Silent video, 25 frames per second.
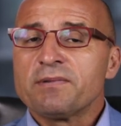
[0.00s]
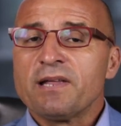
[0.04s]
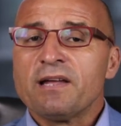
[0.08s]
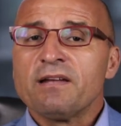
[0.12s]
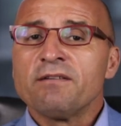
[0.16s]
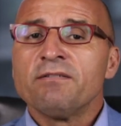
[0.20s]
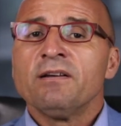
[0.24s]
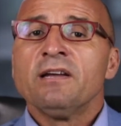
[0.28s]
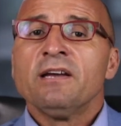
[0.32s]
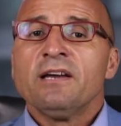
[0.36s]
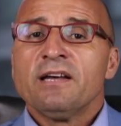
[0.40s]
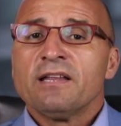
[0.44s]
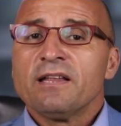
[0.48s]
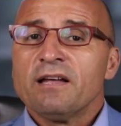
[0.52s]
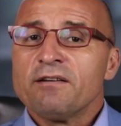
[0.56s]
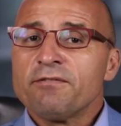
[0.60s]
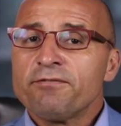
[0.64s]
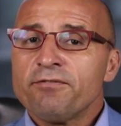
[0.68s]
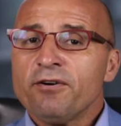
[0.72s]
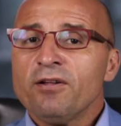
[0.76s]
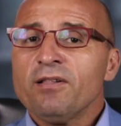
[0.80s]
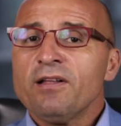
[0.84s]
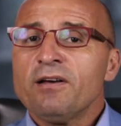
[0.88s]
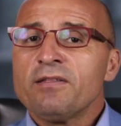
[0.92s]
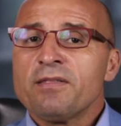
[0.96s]
They
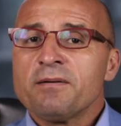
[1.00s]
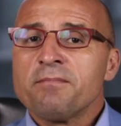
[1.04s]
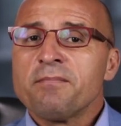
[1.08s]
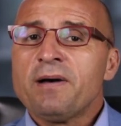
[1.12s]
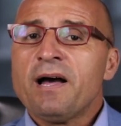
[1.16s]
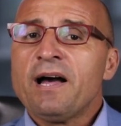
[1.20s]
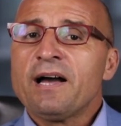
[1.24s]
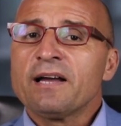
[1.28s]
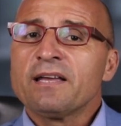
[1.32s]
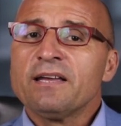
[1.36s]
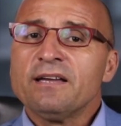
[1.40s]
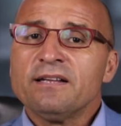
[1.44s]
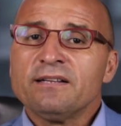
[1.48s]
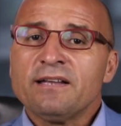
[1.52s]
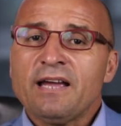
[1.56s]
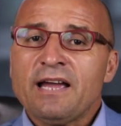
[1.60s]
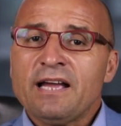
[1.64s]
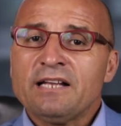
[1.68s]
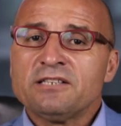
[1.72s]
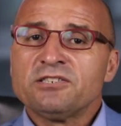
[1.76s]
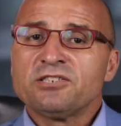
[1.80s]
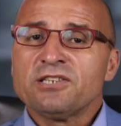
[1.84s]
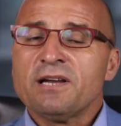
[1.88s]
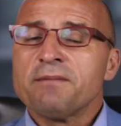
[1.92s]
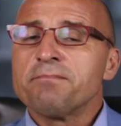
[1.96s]
follow the market
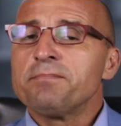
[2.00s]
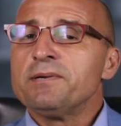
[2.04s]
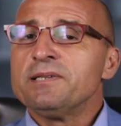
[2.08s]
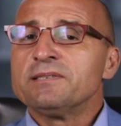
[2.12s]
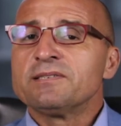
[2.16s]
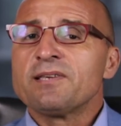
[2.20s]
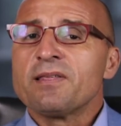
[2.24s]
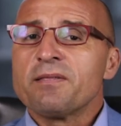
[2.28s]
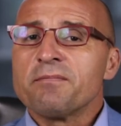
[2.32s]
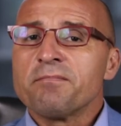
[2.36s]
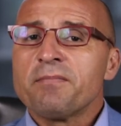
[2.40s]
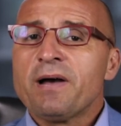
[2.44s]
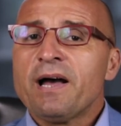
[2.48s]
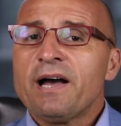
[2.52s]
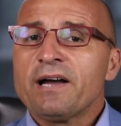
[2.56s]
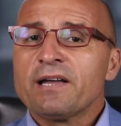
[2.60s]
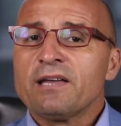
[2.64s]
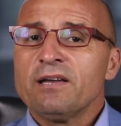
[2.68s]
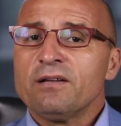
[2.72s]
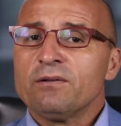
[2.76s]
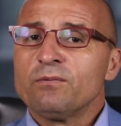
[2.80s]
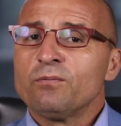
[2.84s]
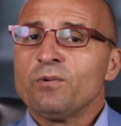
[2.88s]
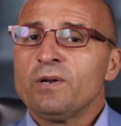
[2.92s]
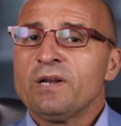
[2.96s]
and jump into the
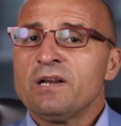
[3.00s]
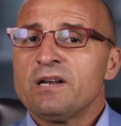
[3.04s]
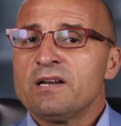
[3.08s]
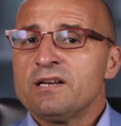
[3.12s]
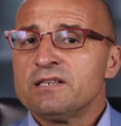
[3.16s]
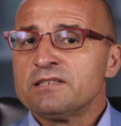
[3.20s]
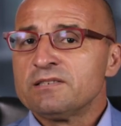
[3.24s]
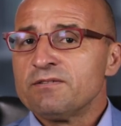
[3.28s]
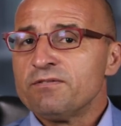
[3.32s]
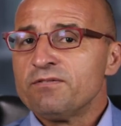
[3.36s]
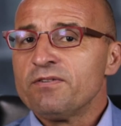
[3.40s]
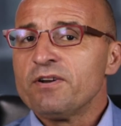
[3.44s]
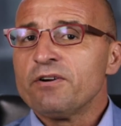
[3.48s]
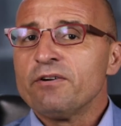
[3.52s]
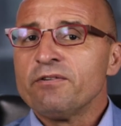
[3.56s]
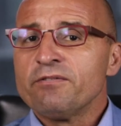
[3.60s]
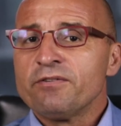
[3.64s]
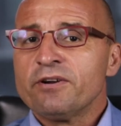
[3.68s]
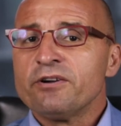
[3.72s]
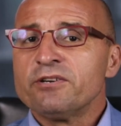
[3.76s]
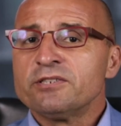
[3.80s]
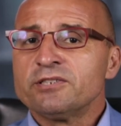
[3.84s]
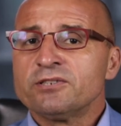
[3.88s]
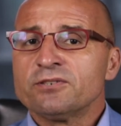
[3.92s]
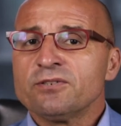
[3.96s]
market when it is a very,
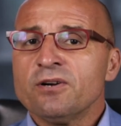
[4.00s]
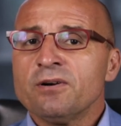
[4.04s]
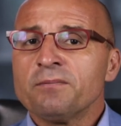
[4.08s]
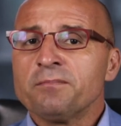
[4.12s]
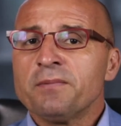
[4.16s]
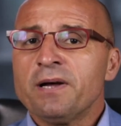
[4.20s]
very strong